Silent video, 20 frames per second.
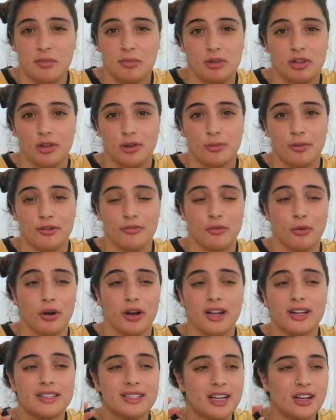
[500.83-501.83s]
up a little bit for
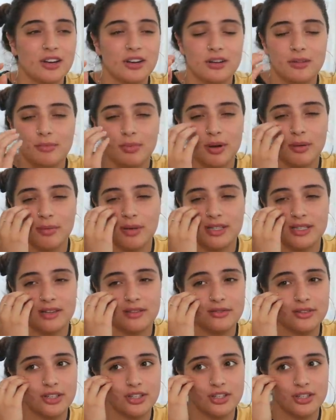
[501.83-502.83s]
it because I couldn't bring
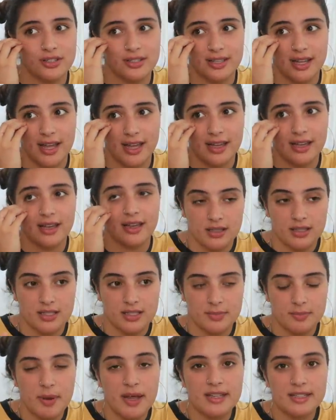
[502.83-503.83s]
myself to just like
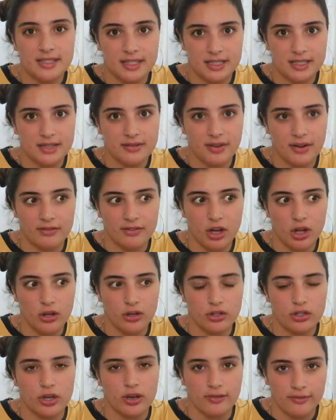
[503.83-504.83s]
spend $65
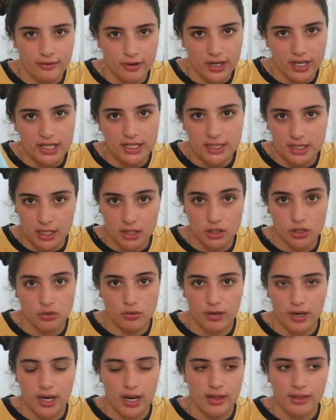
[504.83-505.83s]
on a freaking
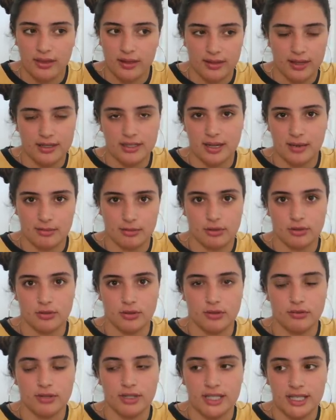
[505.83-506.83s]
sunscreen. I think that's
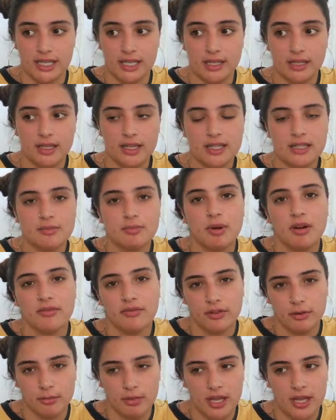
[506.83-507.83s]
absolutely ridiculous,
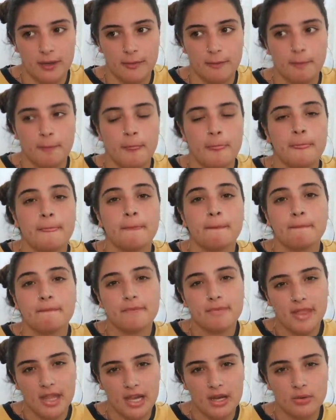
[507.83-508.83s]
but for me,
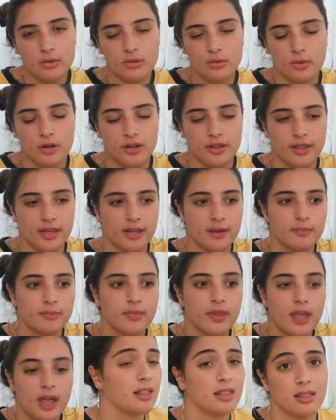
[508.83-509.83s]
it was worth it.
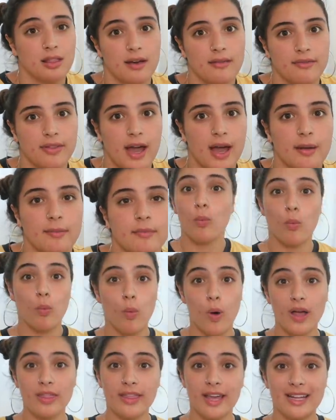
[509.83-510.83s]
Love that.
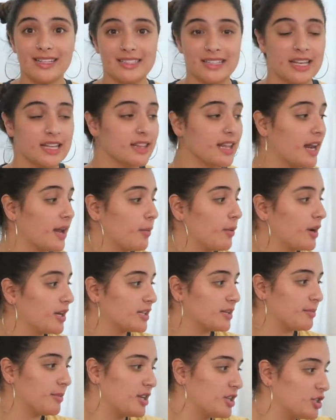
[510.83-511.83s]
One last thing that I wanted to